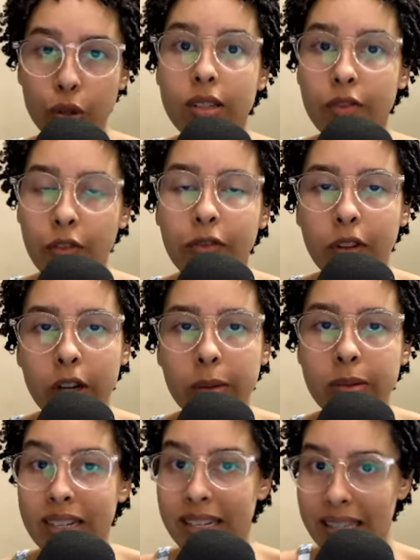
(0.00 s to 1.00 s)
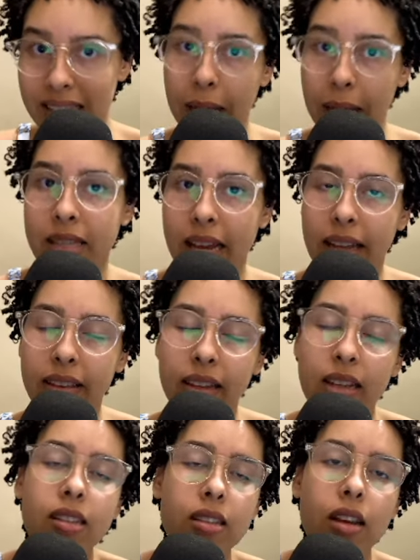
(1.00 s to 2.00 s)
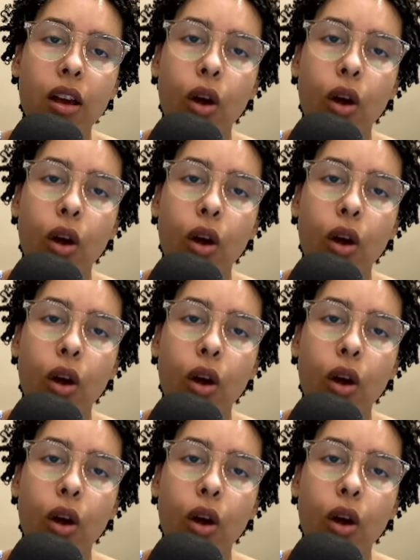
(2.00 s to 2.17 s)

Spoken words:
different verbs in the same sentence,